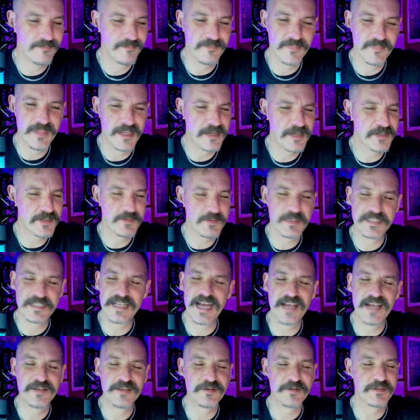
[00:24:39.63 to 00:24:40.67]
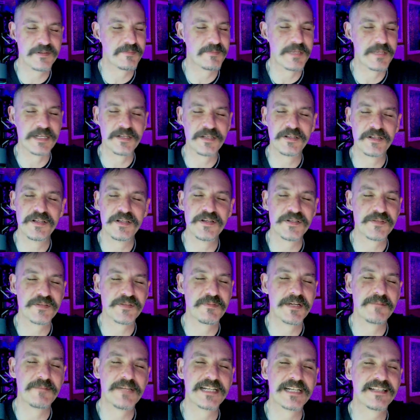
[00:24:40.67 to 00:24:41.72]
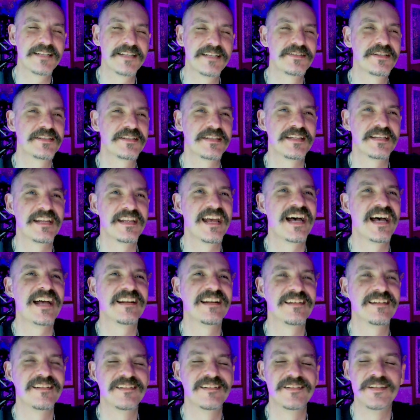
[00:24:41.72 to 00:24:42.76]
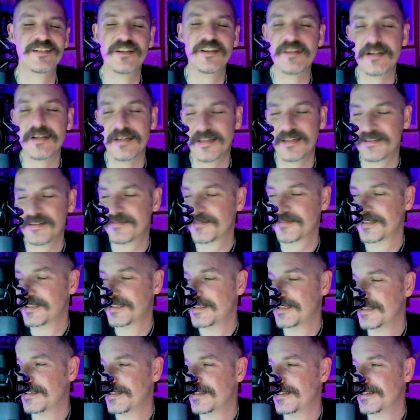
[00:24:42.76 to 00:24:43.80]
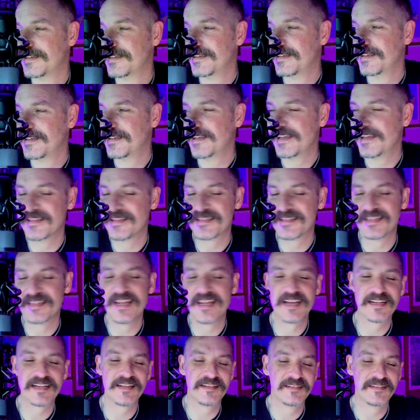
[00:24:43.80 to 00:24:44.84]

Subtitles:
there's been times when it's been close, but I'm like, that's just not good enough. It's not...